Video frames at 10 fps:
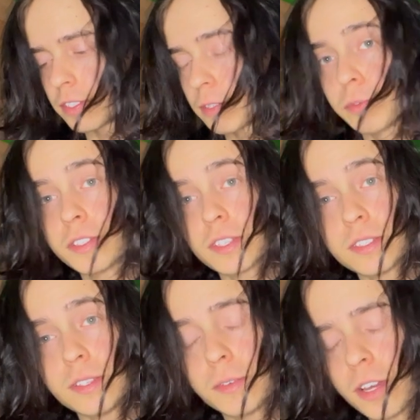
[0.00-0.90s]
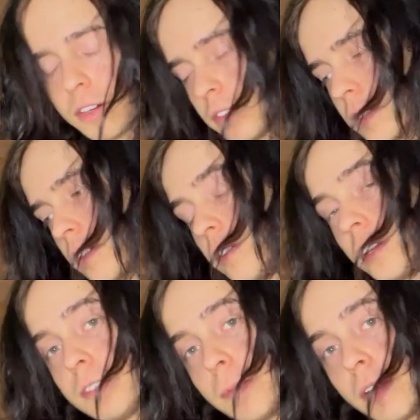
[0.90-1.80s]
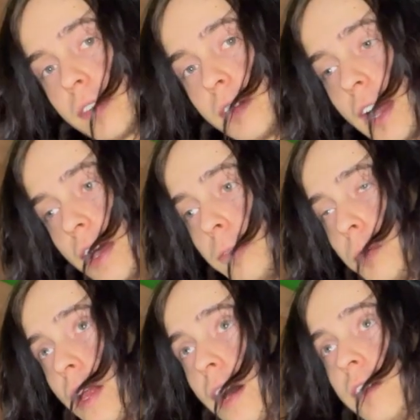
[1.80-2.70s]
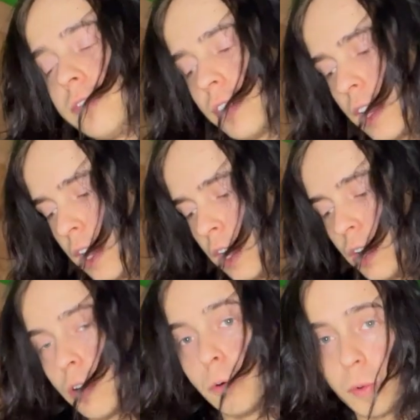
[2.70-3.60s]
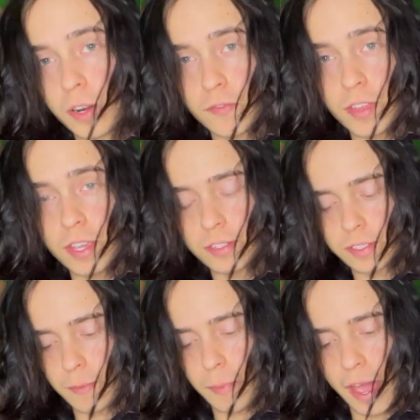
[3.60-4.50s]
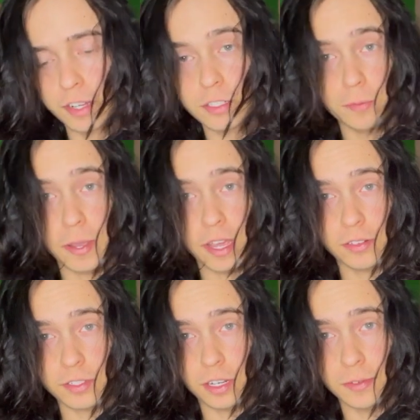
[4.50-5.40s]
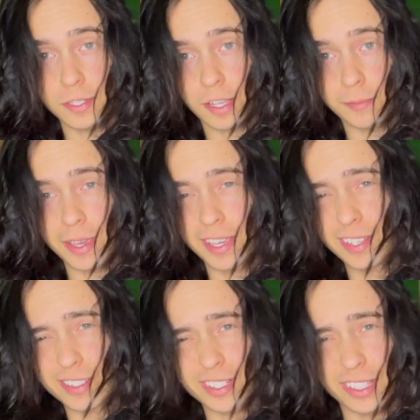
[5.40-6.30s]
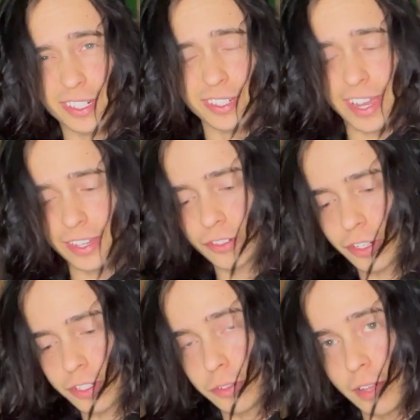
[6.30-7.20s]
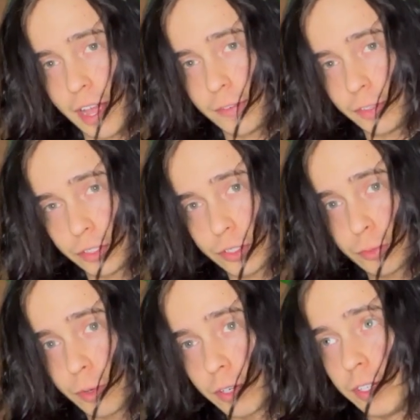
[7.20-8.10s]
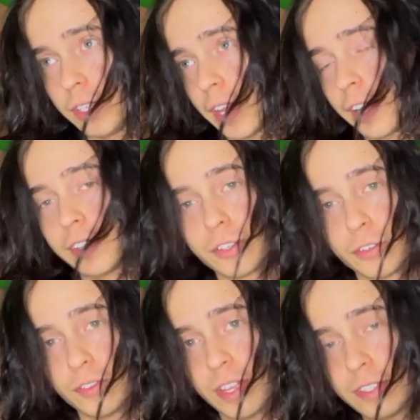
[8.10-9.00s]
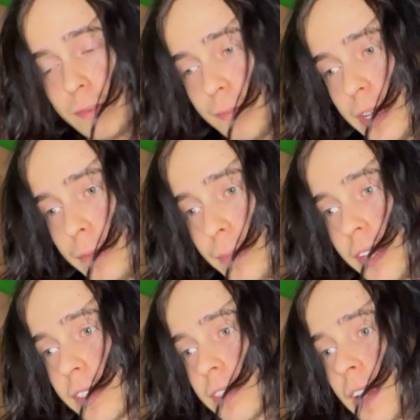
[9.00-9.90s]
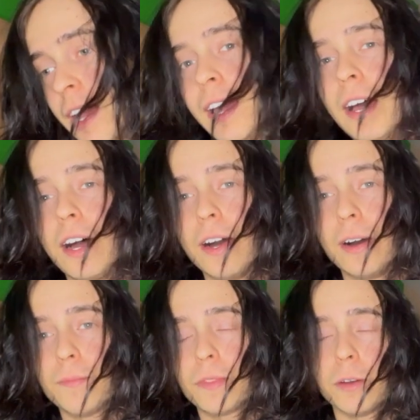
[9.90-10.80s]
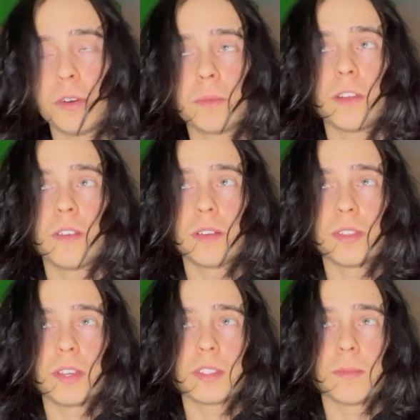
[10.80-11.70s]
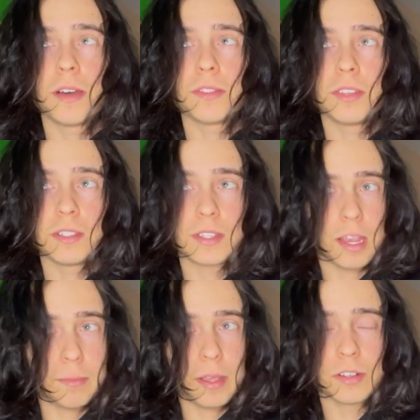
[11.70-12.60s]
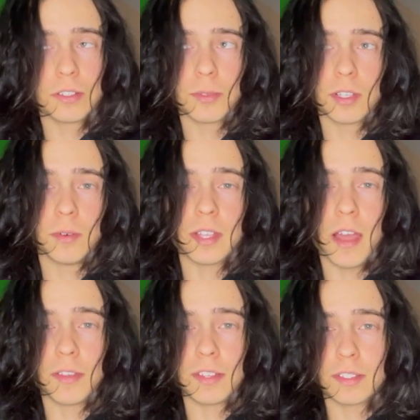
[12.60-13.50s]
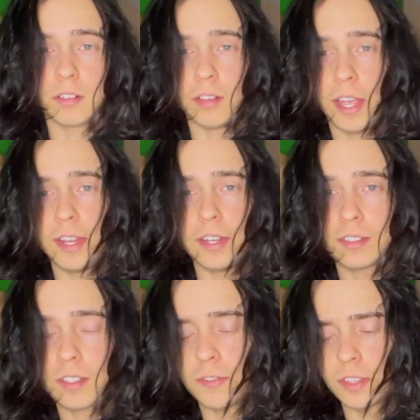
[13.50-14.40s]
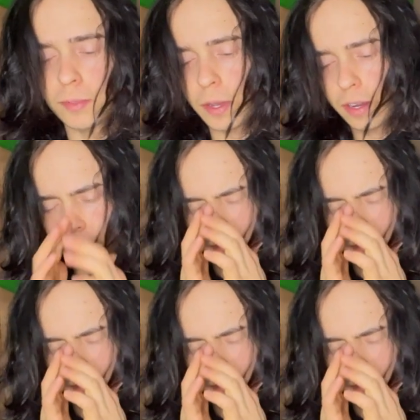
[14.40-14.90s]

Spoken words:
It's a princess seam coat, so each panel will have one of these. The back 2 panels, I always like making just a little extra, so I'll have a little swirl and like a little fancy bead piece. And one of my favorite things about the side panels was always having this little lightning stuff at the bottom.